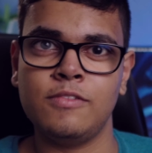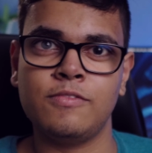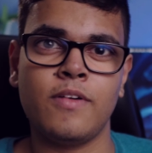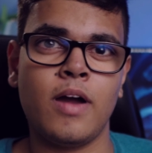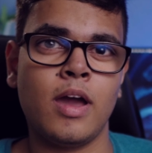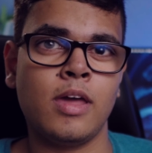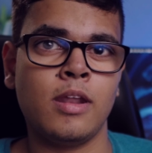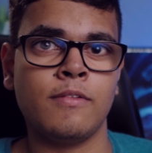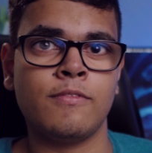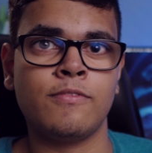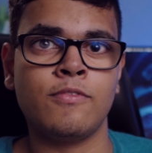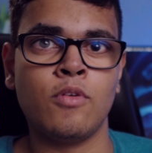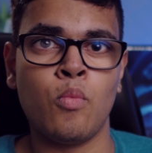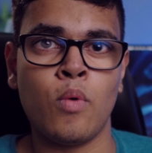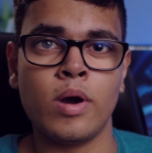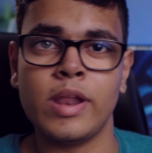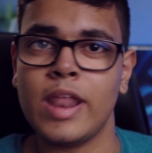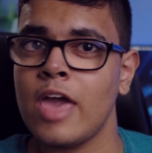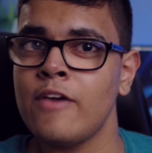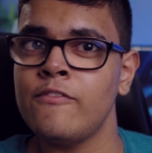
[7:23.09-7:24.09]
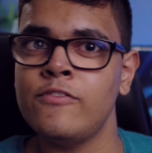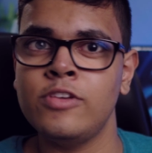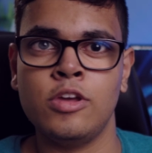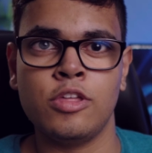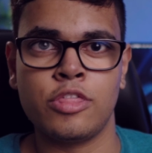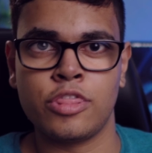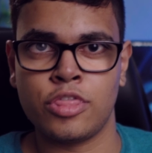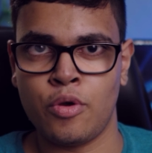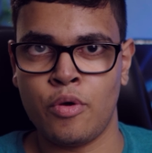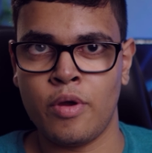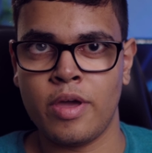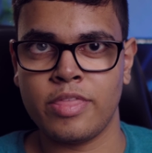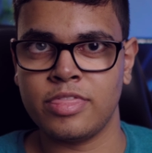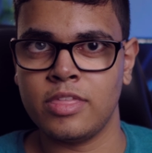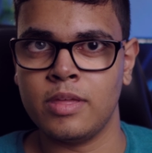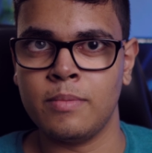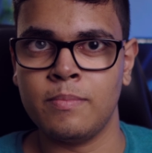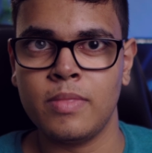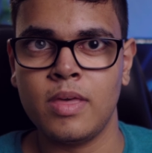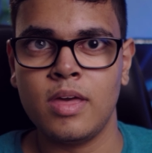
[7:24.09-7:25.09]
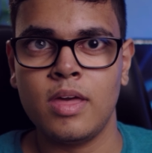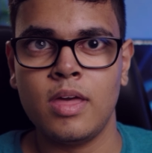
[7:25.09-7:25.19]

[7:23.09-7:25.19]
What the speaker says: fine for whatever you throw at them.